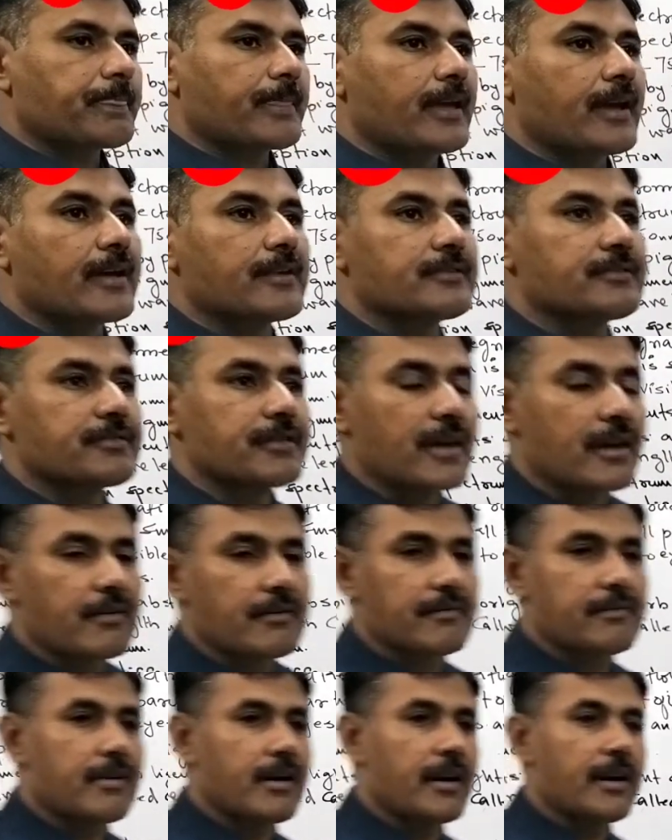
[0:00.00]
As we
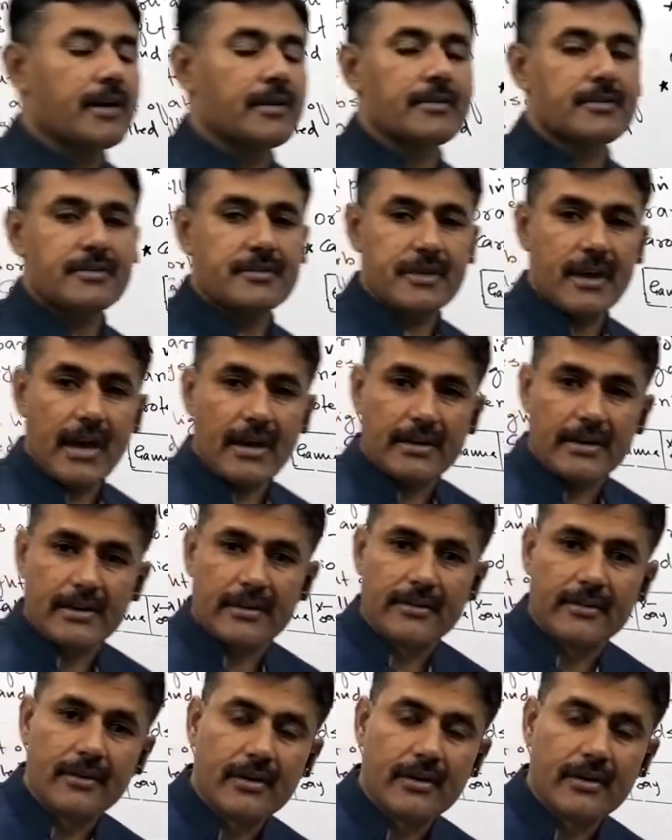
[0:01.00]
have studied,